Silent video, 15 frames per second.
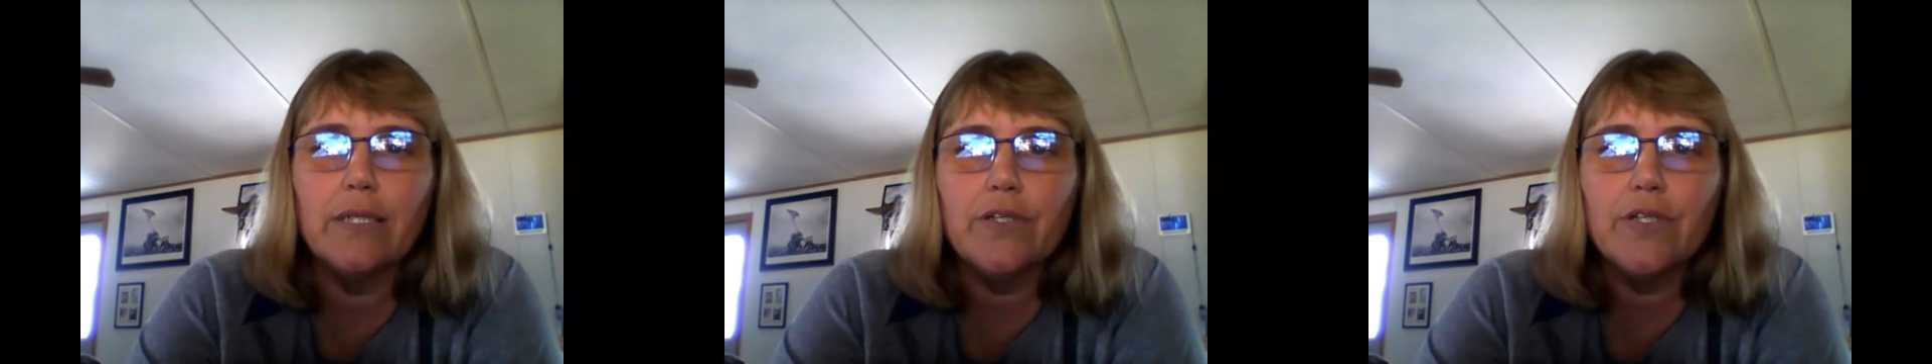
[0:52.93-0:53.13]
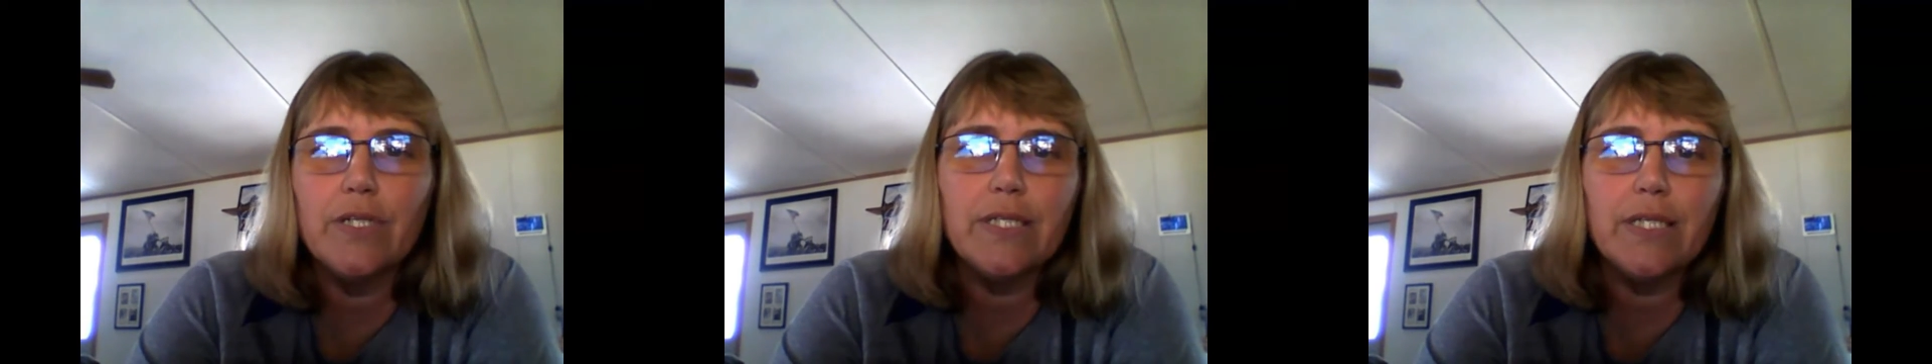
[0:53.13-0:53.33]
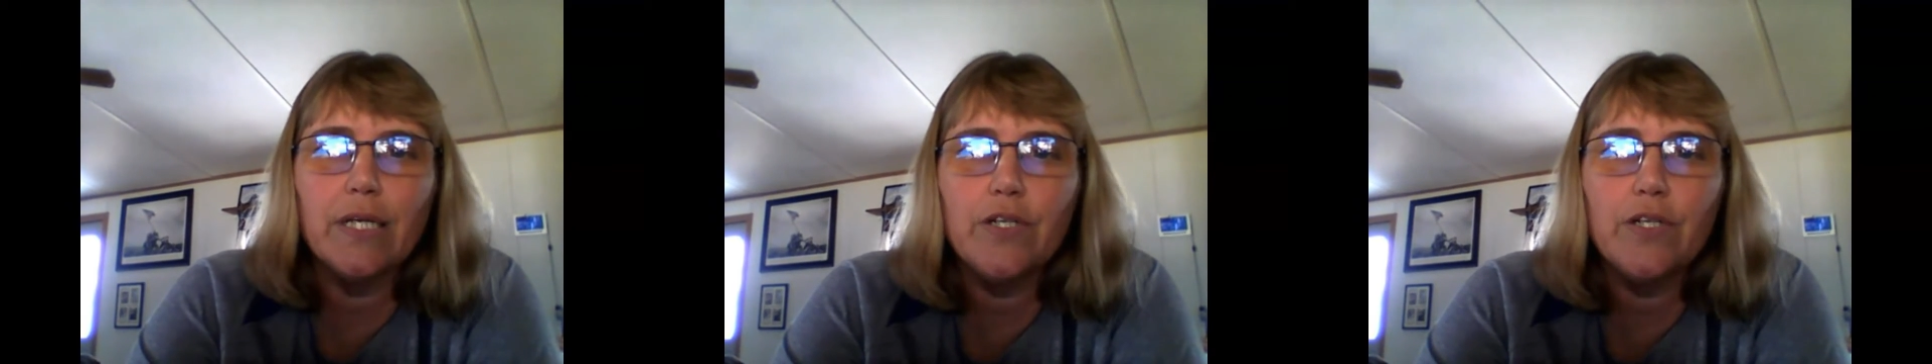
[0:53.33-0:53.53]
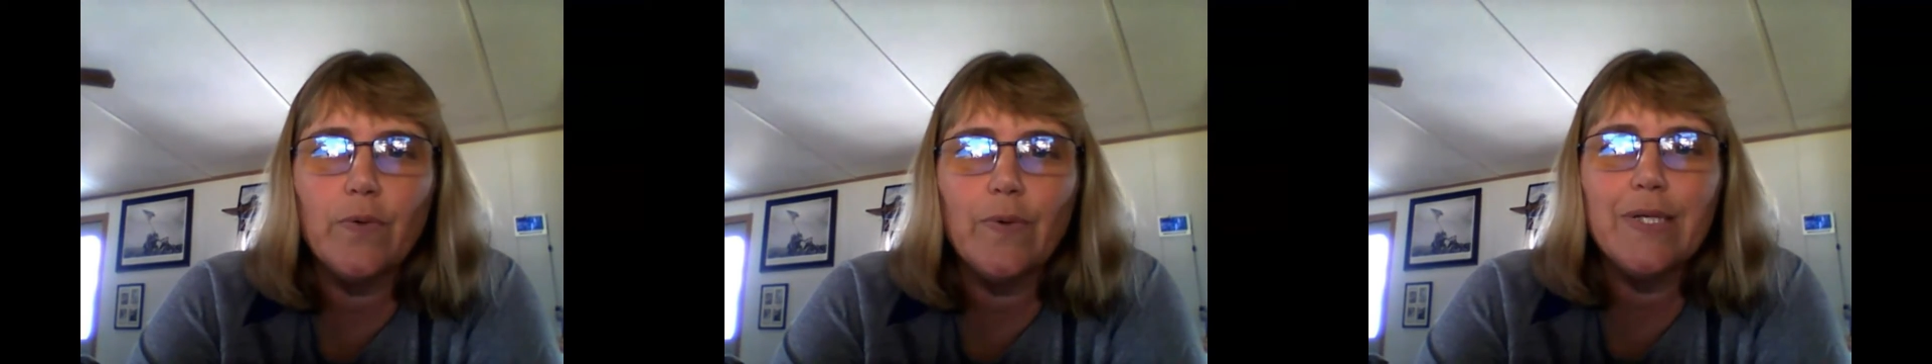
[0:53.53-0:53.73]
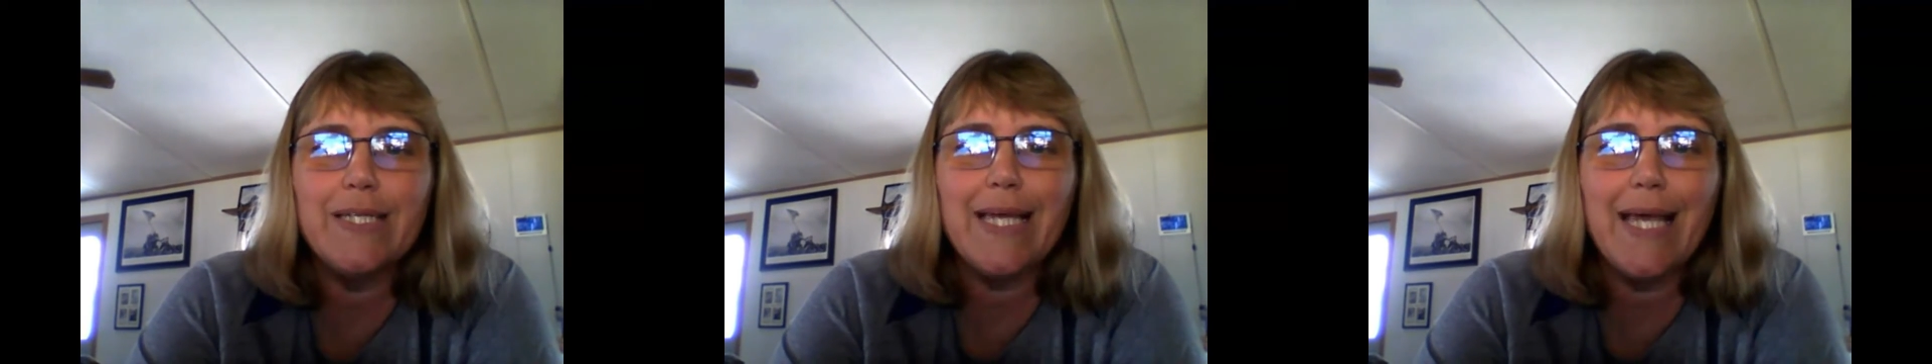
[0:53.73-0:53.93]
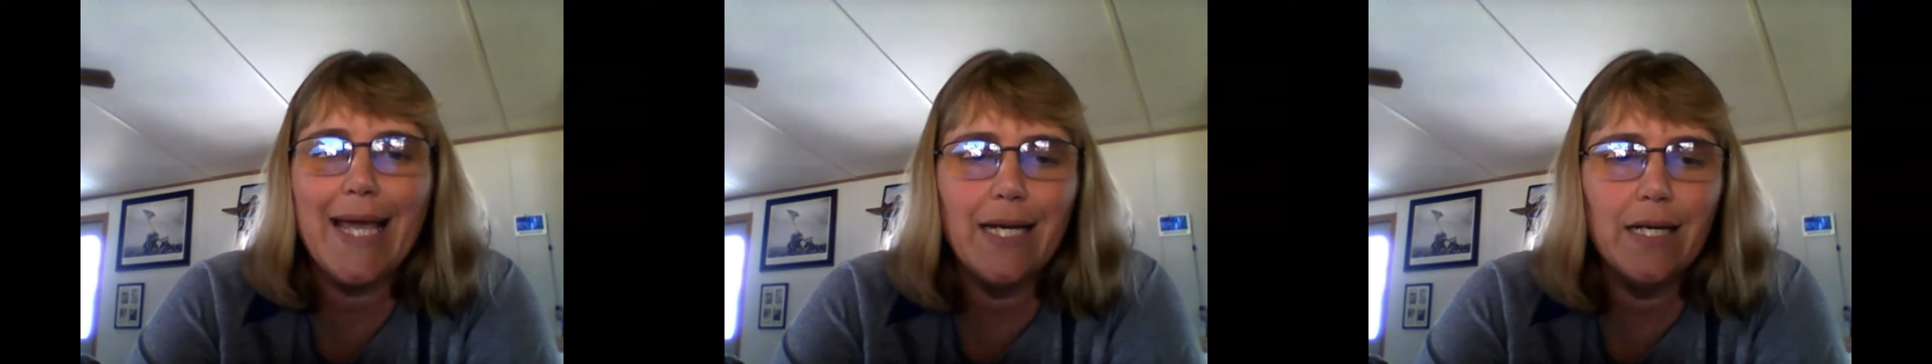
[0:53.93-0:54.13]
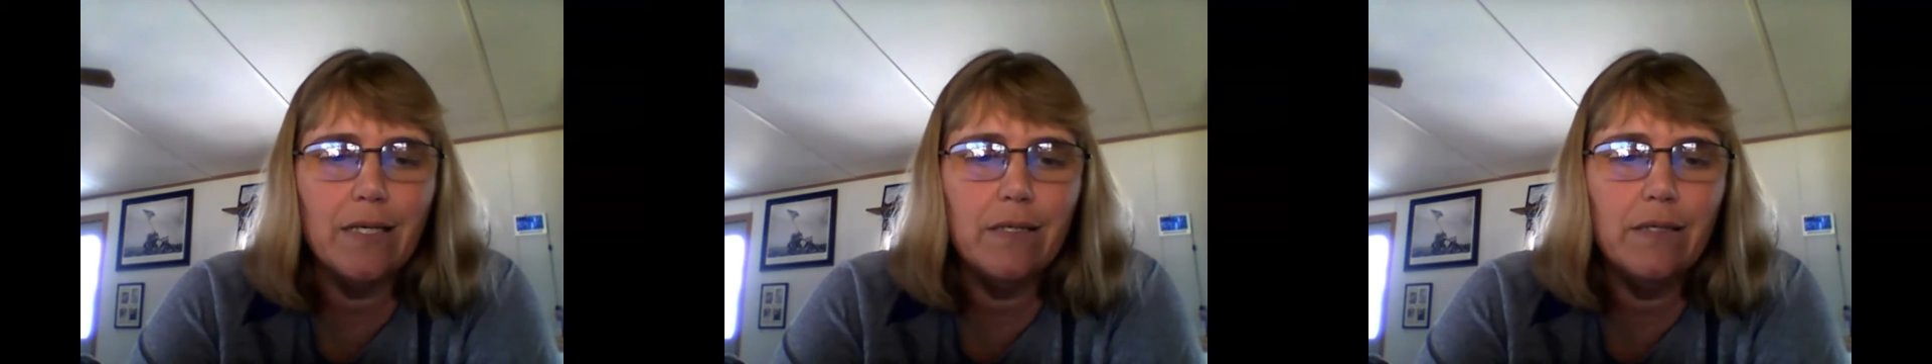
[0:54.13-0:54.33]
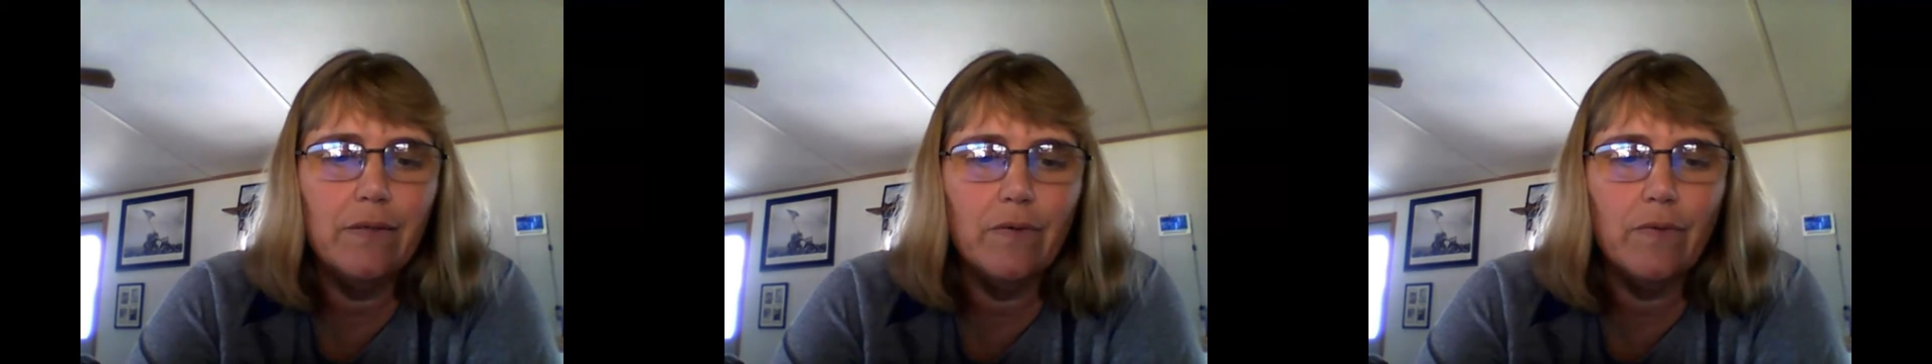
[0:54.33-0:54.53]
and she said she always
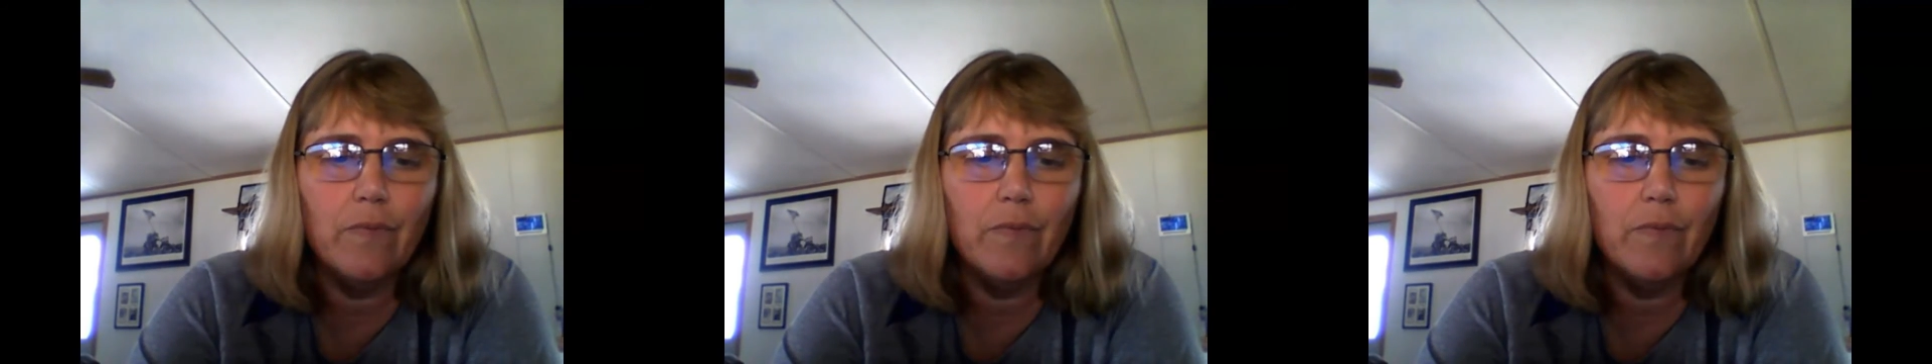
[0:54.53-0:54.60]
hated